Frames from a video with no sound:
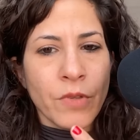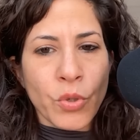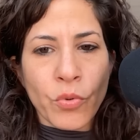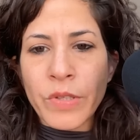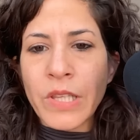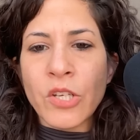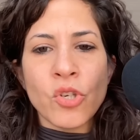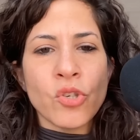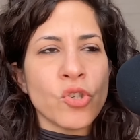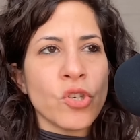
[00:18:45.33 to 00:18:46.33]
a new
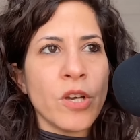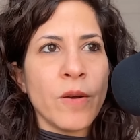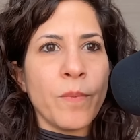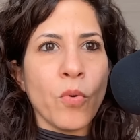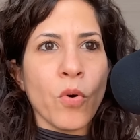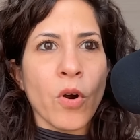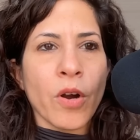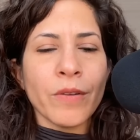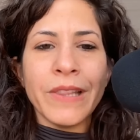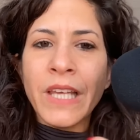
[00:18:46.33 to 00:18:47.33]
relationship
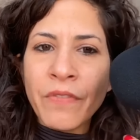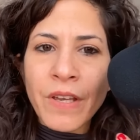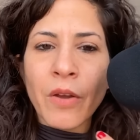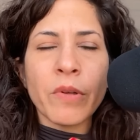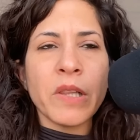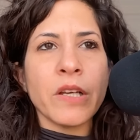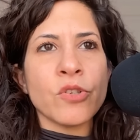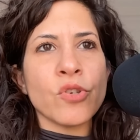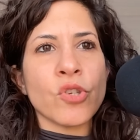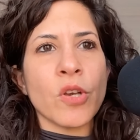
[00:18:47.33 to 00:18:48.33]
or leaving a
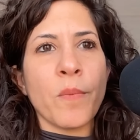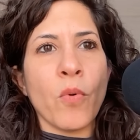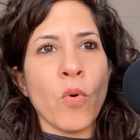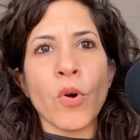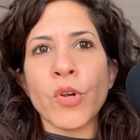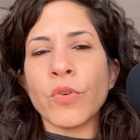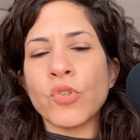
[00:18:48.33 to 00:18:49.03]
relationship or